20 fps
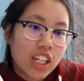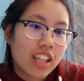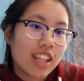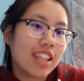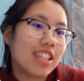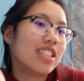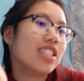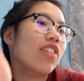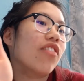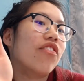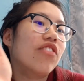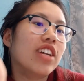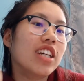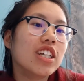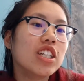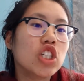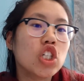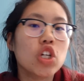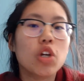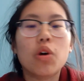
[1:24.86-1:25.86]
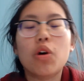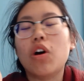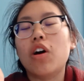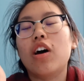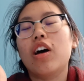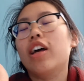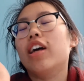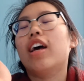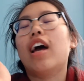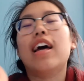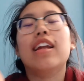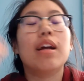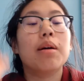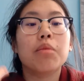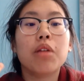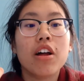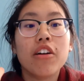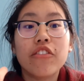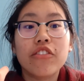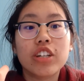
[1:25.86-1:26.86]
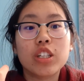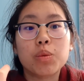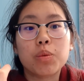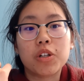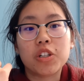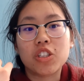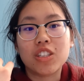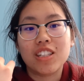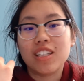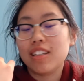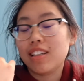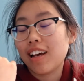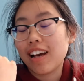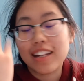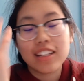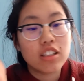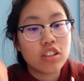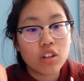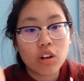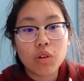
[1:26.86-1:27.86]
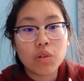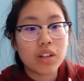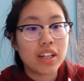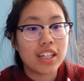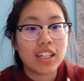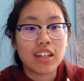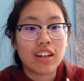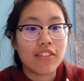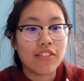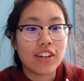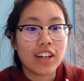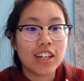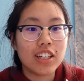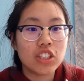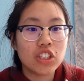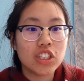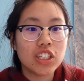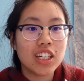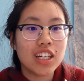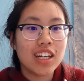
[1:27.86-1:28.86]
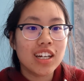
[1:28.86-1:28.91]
This fish, and I'm not a fish person. I don't like eating fish.